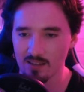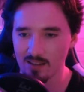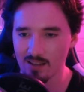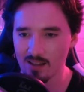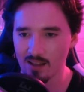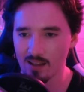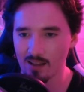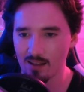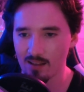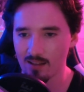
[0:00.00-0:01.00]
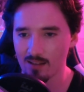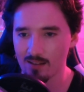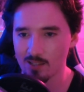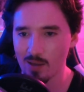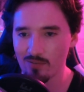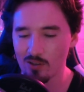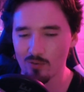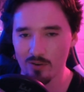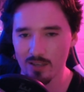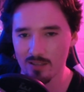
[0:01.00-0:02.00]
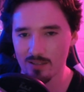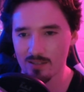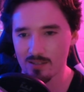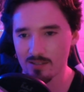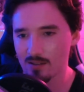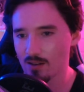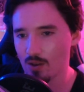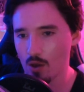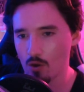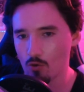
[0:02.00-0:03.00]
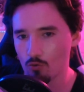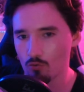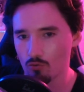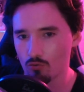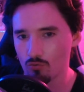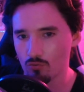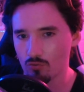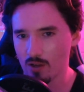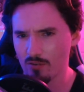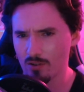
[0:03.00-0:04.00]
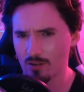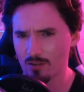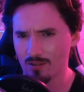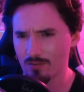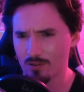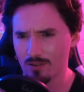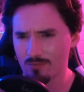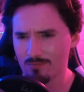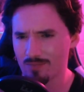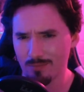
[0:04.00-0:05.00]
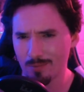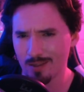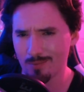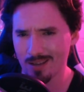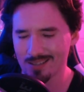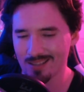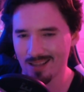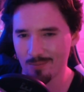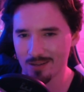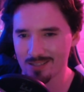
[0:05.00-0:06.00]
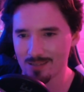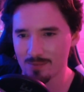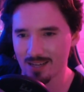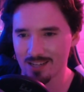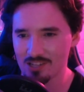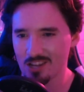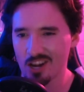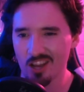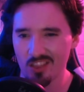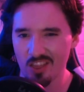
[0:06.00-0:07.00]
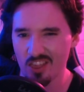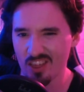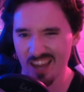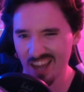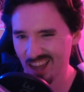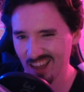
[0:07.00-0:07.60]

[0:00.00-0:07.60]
Do you have a Goodreads? No. I've heard people keep asking that, but it seems like just another thing.